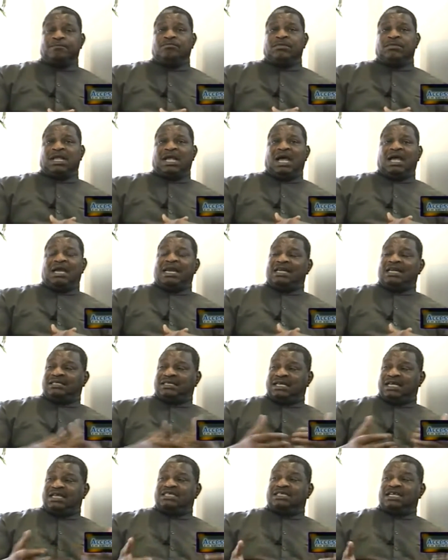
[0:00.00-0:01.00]
mm-hmm. and that
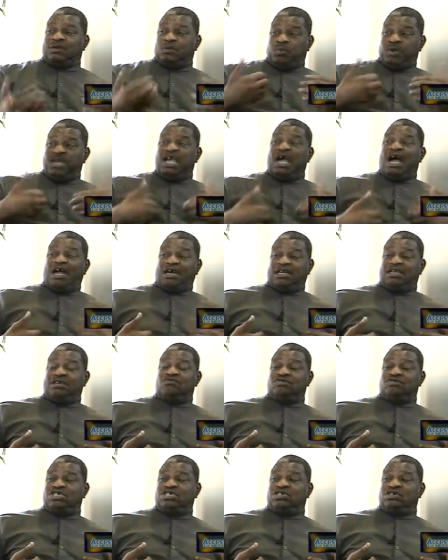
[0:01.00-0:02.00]
says that we are the
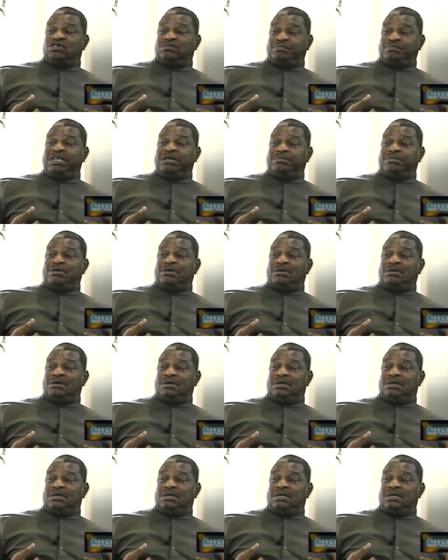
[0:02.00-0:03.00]
original people.
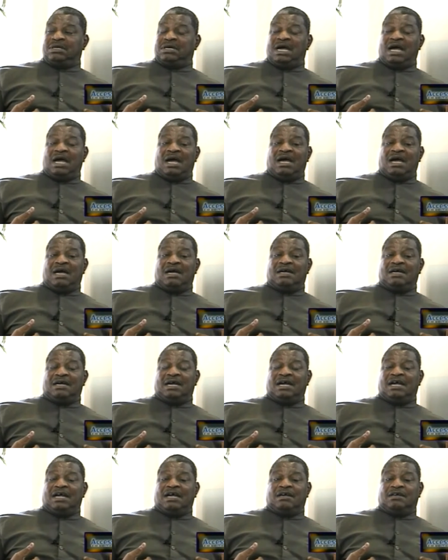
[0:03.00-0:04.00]
Mm-hmm. Uh,
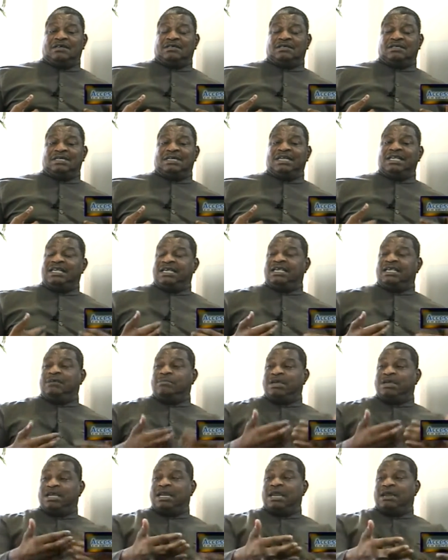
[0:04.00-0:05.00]
uh, Leakey
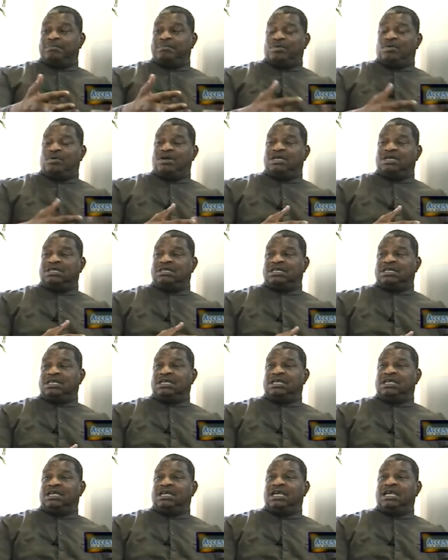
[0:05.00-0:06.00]
made that point
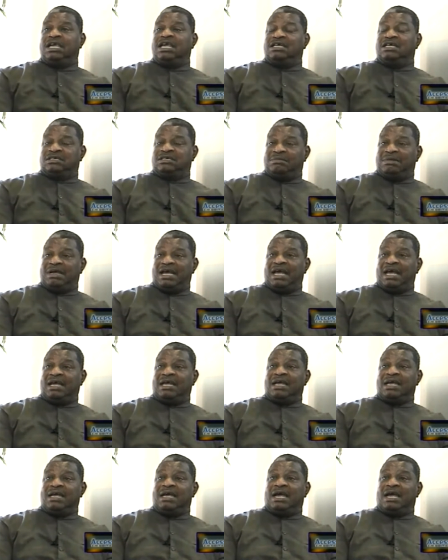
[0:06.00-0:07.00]
years back,
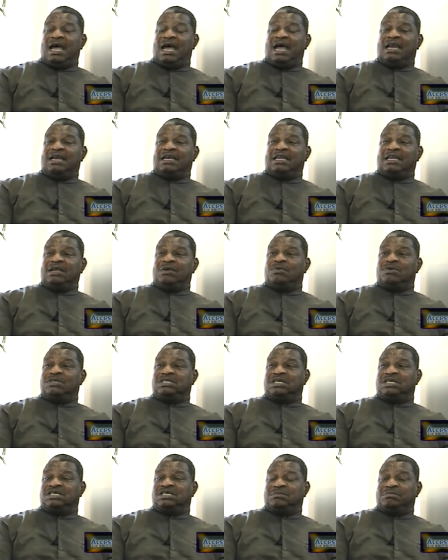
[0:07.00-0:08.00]
and he was
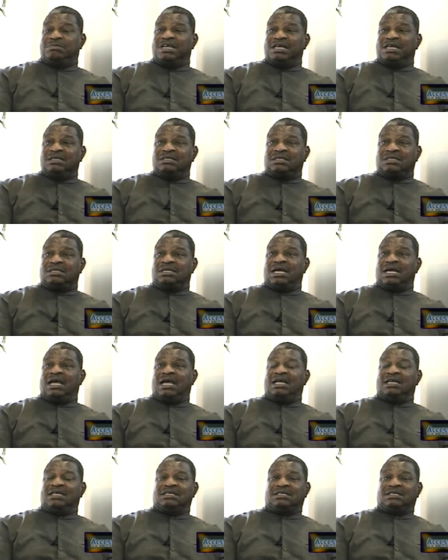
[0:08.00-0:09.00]
dismissed
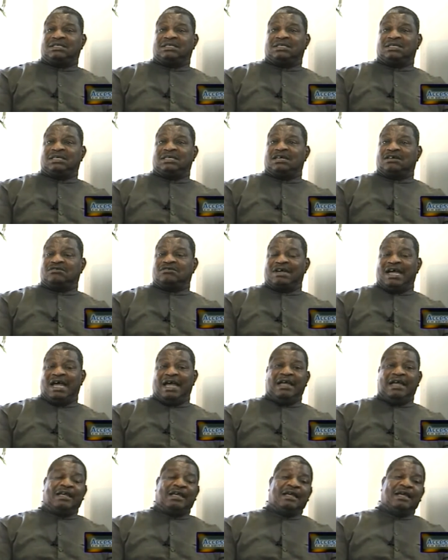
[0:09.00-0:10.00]
as the, a
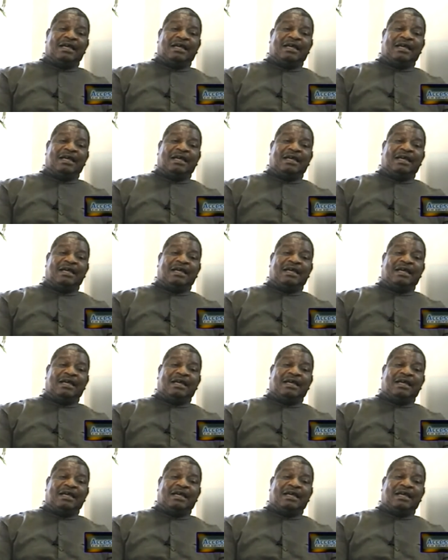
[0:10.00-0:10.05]
crank,